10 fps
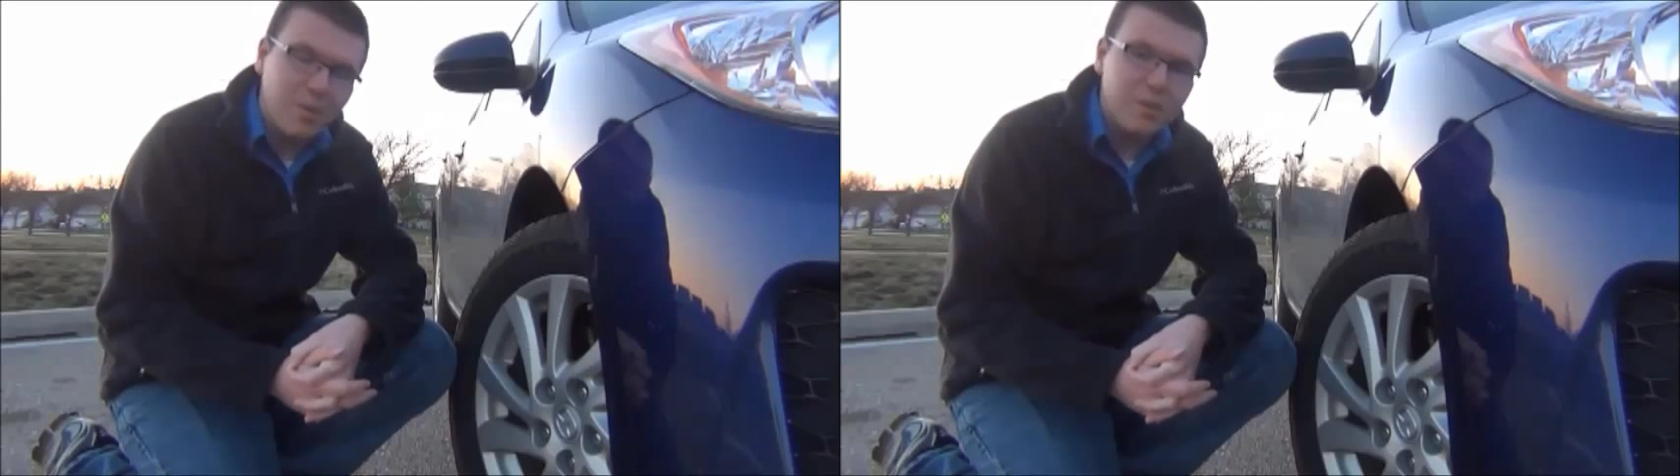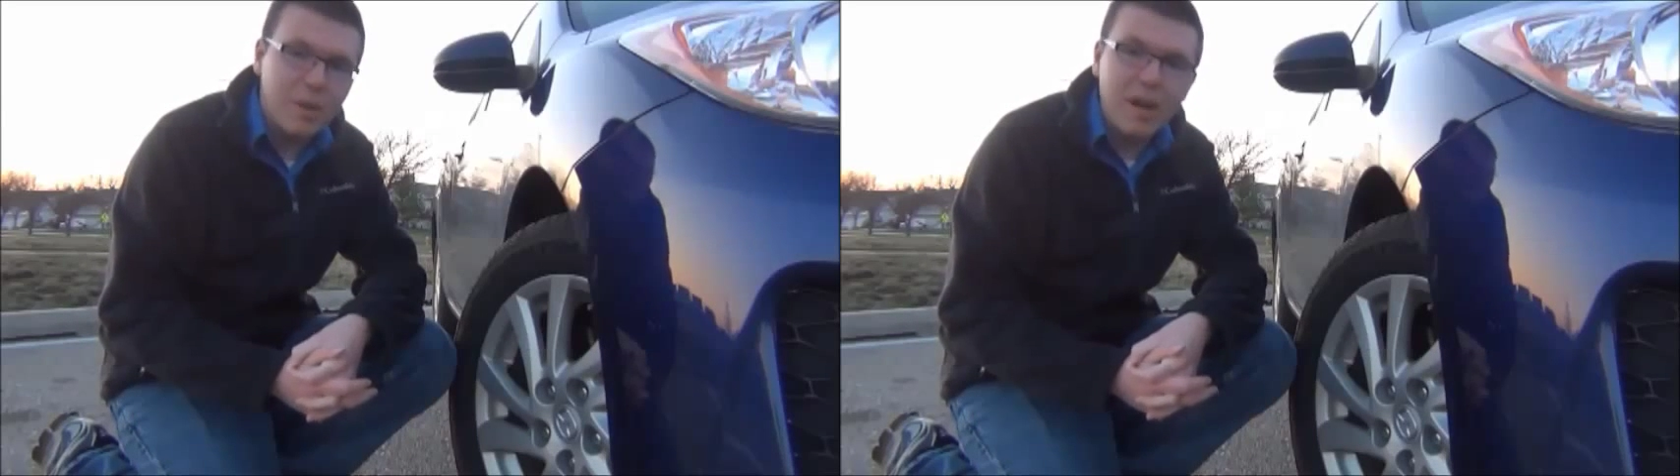
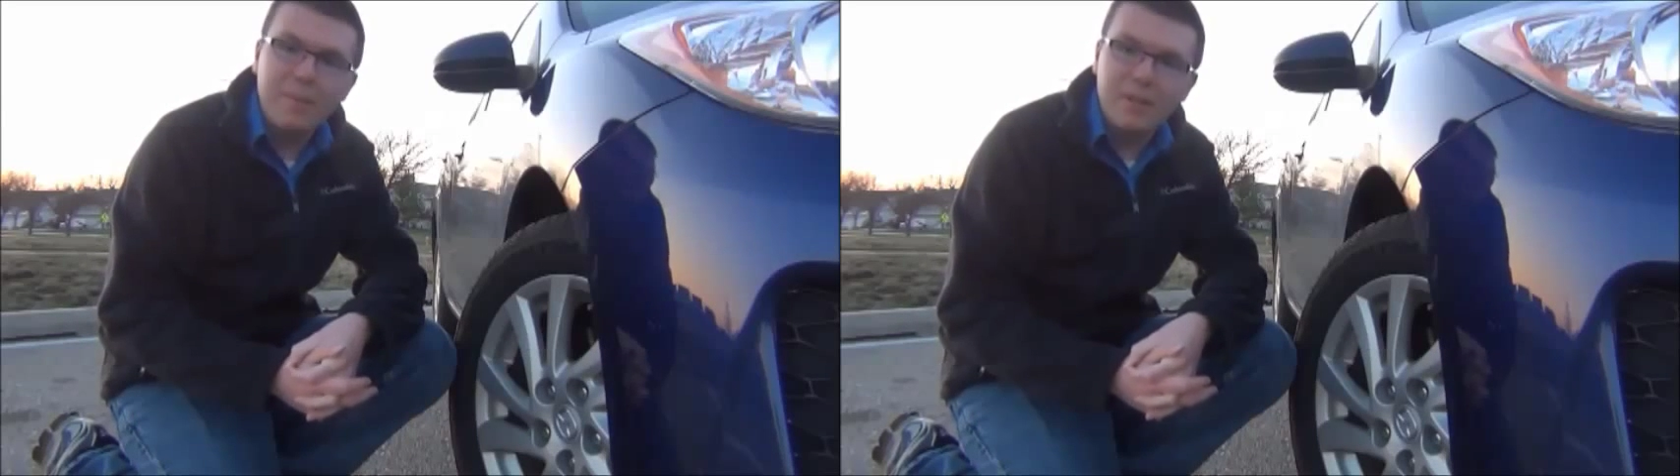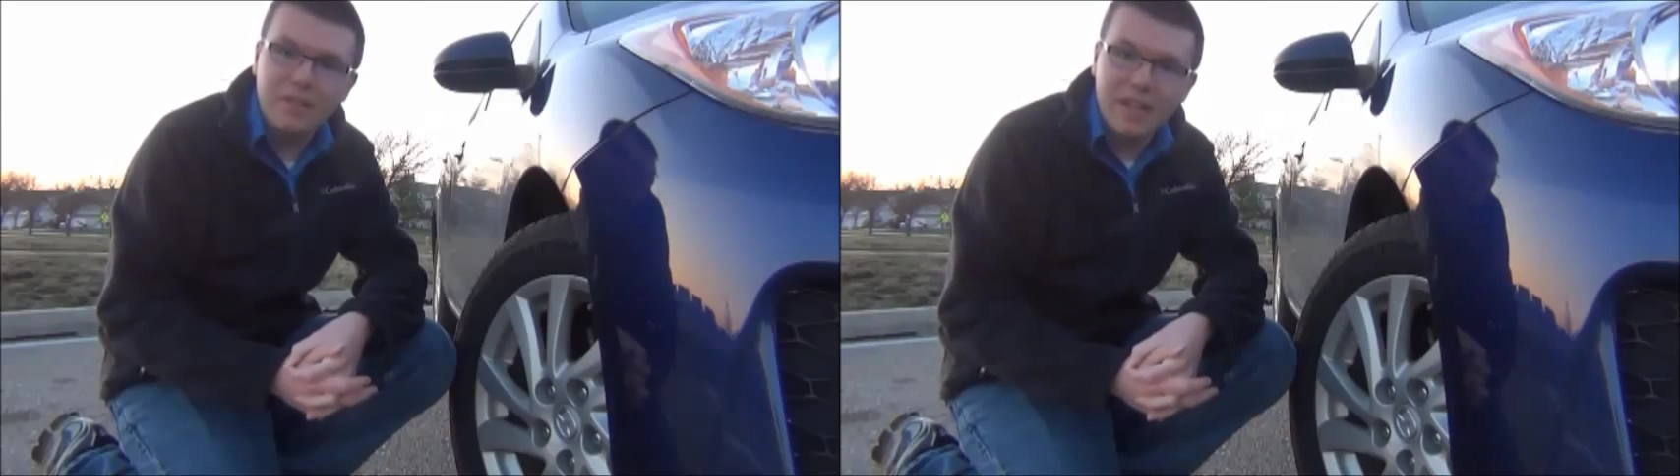most
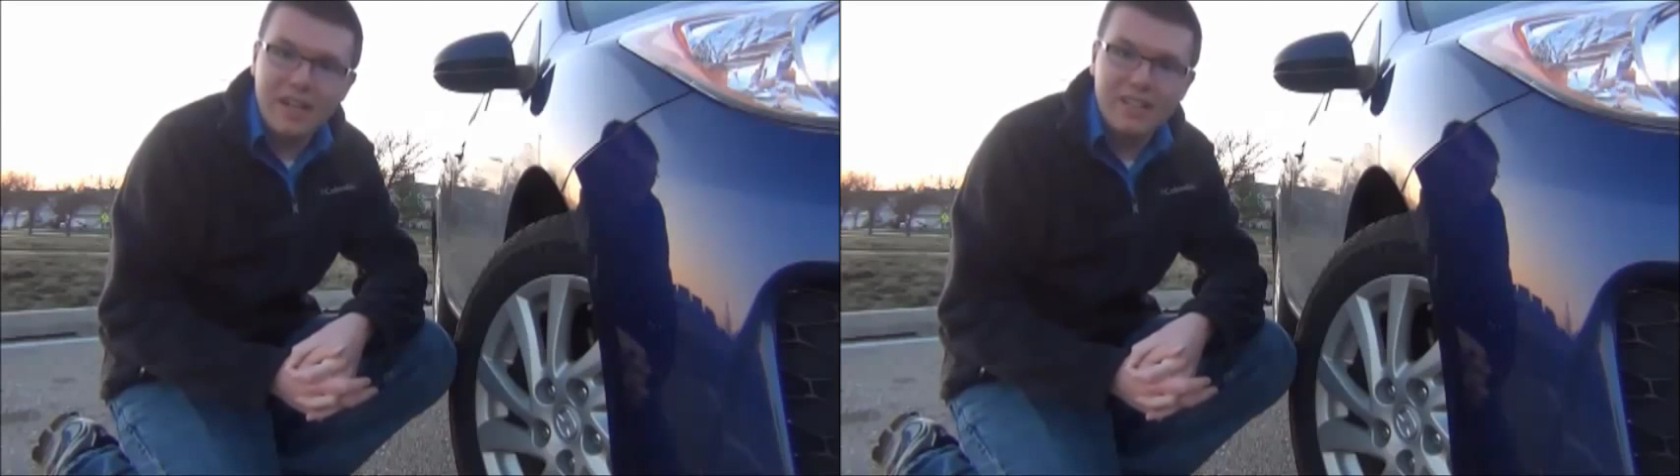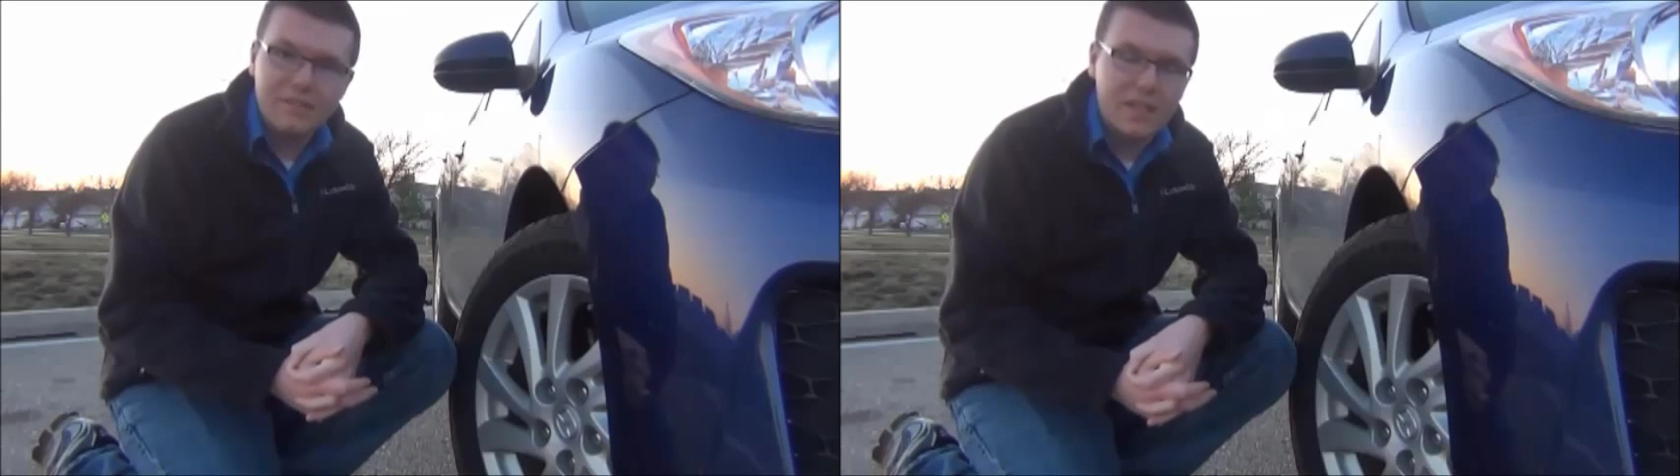popular
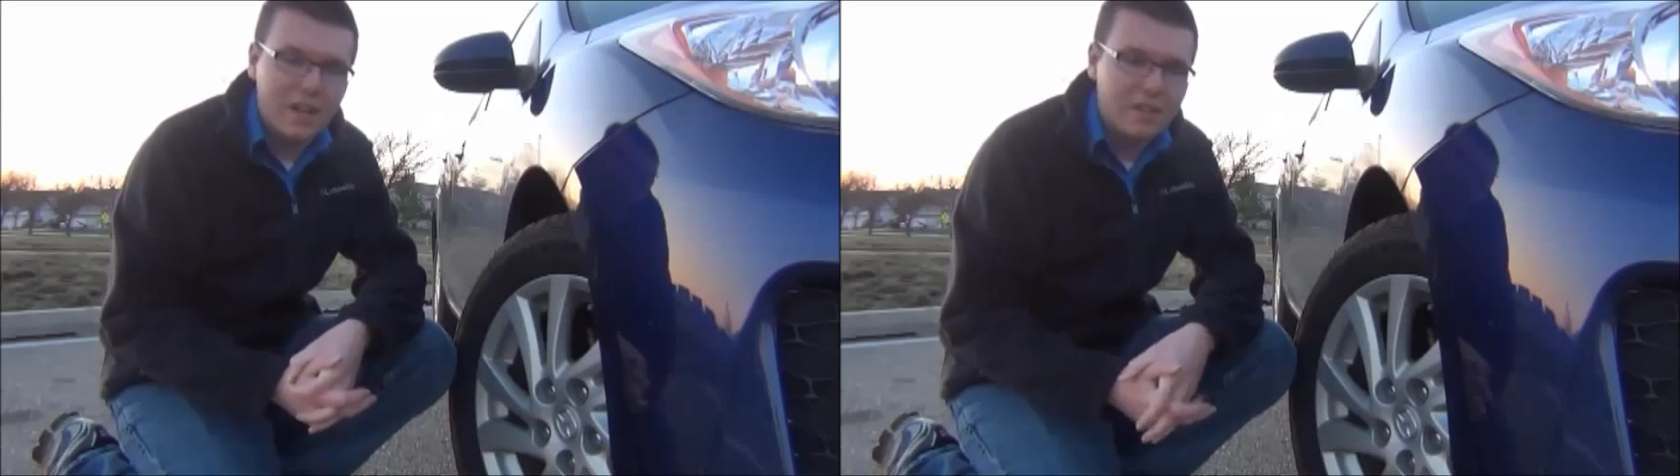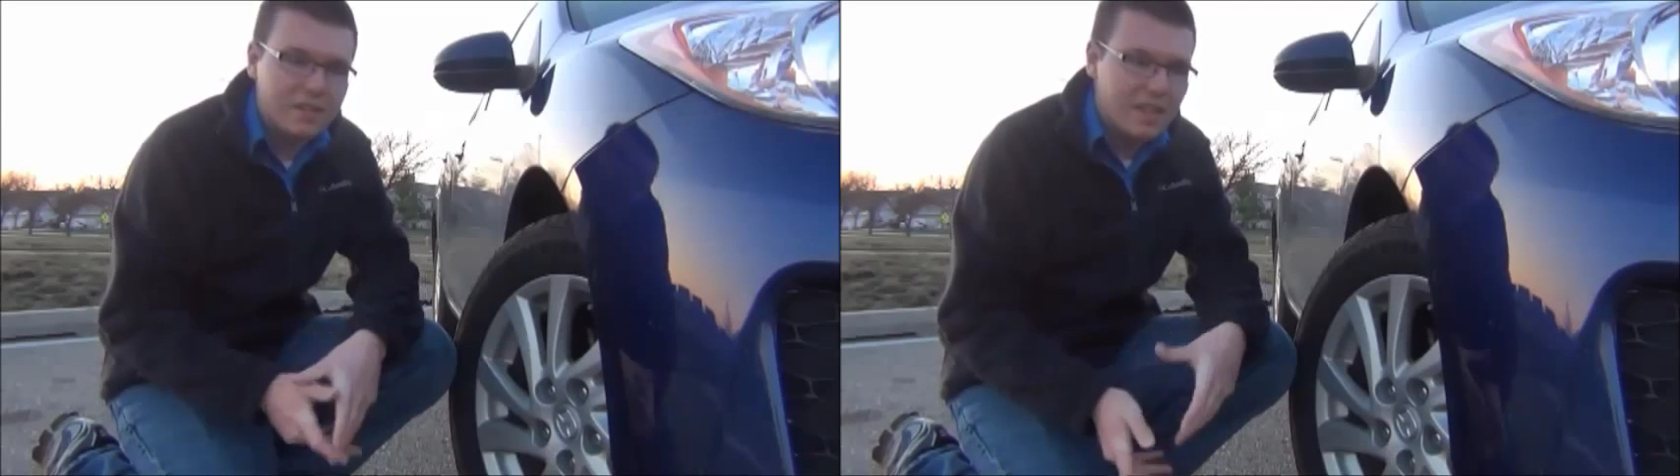kinds of
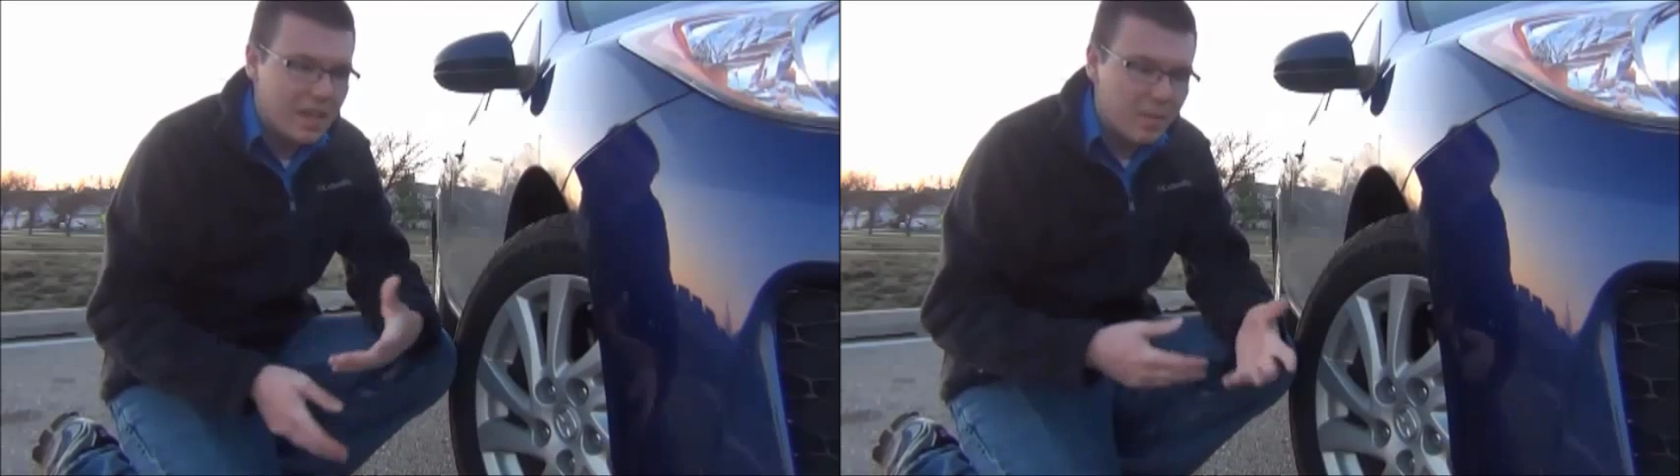tires.